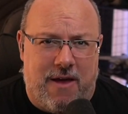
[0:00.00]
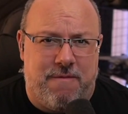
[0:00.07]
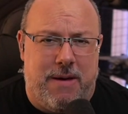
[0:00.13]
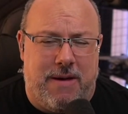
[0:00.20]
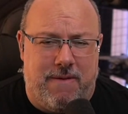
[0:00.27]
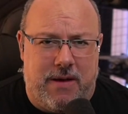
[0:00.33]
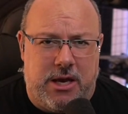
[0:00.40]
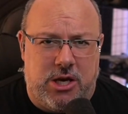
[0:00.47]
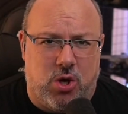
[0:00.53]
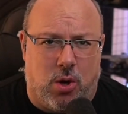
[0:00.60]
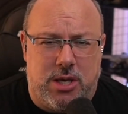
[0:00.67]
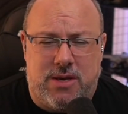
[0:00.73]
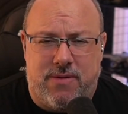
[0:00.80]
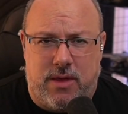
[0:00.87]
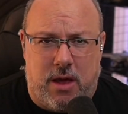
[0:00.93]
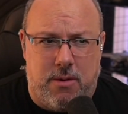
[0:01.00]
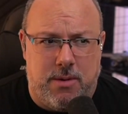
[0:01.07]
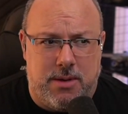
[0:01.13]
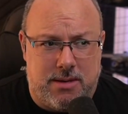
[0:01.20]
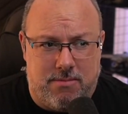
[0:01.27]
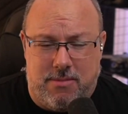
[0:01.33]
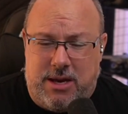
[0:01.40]
FPV shots for
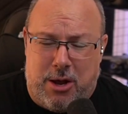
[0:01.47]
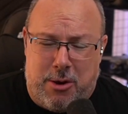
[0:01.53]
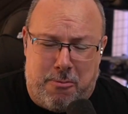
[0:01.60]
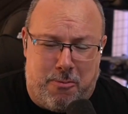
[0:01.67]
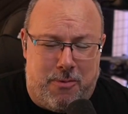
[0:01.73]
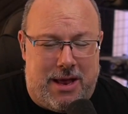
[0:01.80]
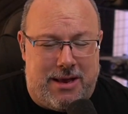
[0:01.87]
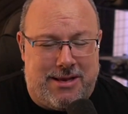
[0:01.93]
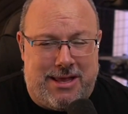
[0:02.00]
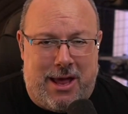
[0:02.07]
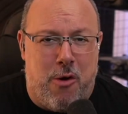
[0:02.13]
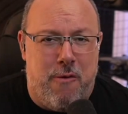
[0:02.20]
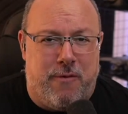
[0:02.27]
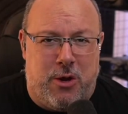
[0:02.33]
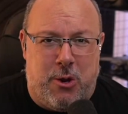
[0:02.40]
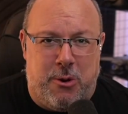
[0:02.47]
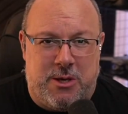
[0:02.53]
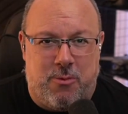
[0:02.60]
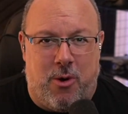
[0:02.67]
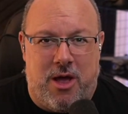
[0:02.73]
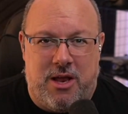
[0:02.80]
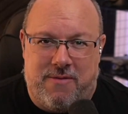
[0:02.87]
those, you know, it's the
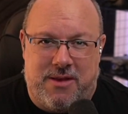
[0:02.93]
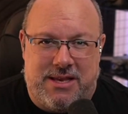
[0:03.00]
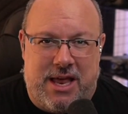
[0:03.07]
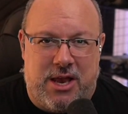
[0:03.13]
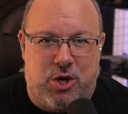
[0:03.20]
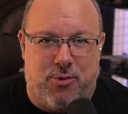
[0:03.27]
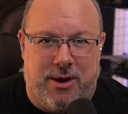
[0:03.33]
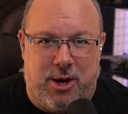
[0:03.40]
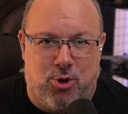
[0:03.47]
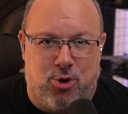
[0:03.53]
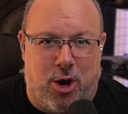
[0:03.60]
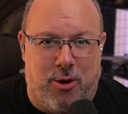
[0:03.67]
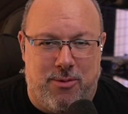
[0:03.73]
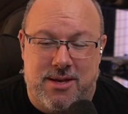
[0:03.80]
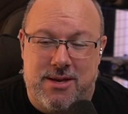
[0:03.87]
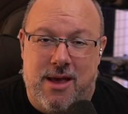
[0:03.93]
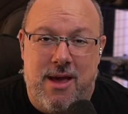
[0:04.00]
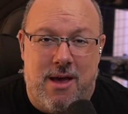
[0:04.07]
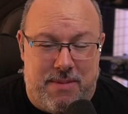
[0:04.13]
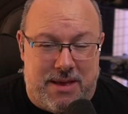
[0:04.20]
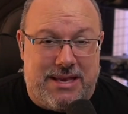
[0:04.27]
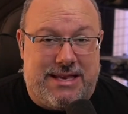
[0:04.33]
overused word of the century in drones,
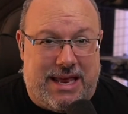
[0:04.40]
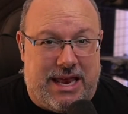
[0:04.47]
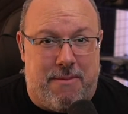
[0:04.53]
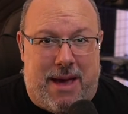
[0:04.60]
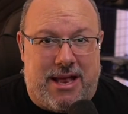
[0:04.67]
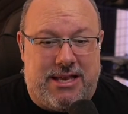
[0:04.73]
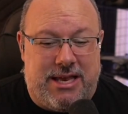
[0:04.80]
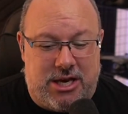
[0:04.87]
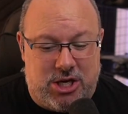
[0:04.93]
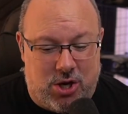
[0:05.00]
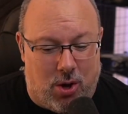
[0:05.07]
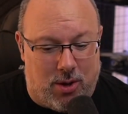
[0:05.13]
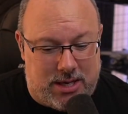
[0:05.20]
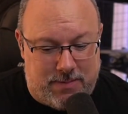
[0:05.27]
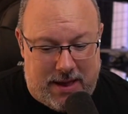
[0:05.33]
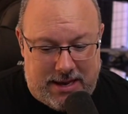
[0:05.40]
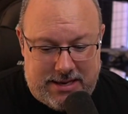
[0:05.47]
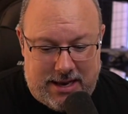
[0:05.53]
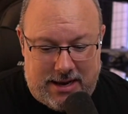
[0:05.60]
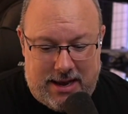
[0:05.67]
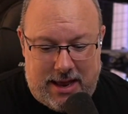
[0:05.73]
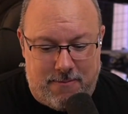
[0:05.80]
but cinematic shots,
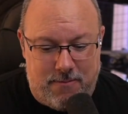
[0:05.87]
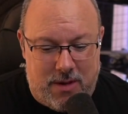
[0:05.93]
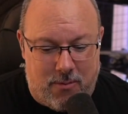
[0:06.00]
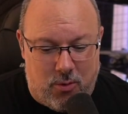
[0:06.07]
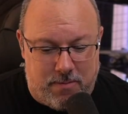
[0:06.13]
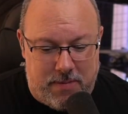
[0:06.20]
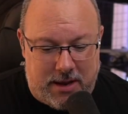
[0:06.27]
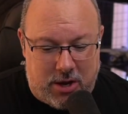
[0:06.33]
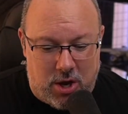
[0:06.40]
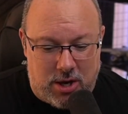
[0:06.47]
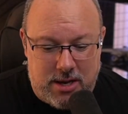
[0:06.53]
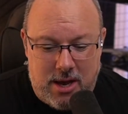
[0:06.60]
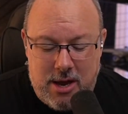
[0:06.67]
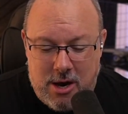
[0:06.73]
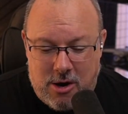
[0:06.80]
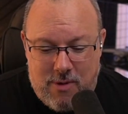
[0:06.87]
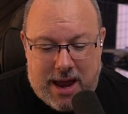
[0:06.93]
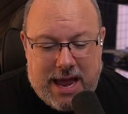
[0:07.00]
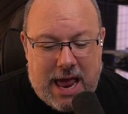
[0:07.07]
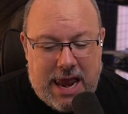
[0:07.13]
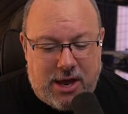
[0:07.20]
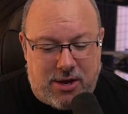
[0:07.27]
basically. It would be good.
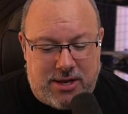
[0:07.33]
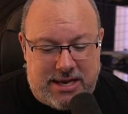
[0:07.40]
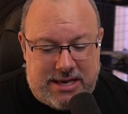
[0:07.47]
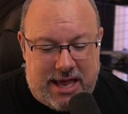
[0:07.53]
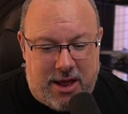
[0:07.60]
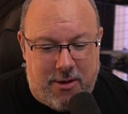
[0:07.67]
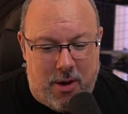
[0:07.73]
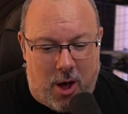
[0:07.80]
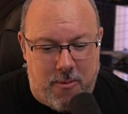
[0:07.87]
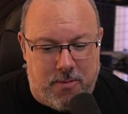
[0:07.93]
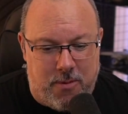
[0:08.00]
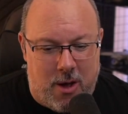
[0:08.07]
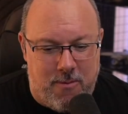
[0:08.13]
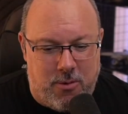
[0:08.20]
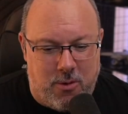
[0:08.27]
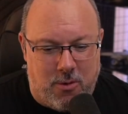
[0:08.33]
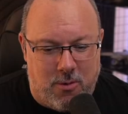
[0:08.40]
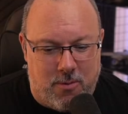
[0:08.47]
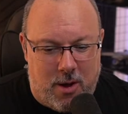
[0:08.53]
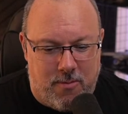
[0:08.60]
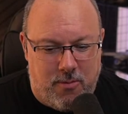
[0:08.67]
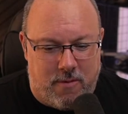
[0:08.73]
Ray Kelly, good to see you. Hope
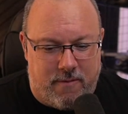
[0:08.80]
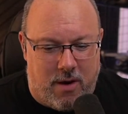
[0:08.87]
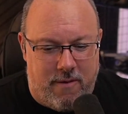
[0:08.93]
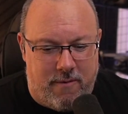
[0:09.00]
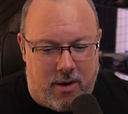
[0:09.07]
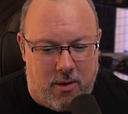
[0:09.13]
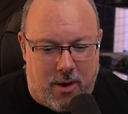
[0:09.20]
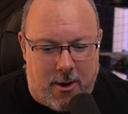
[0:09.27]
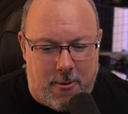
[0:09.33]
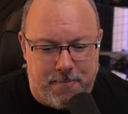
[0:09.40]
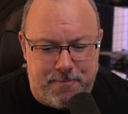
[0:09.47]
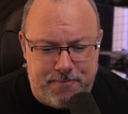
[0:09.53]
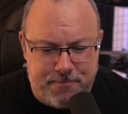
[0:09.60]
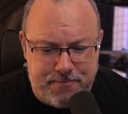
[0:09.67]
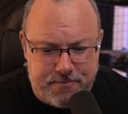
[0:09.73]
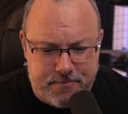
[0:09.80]
you're very, very well.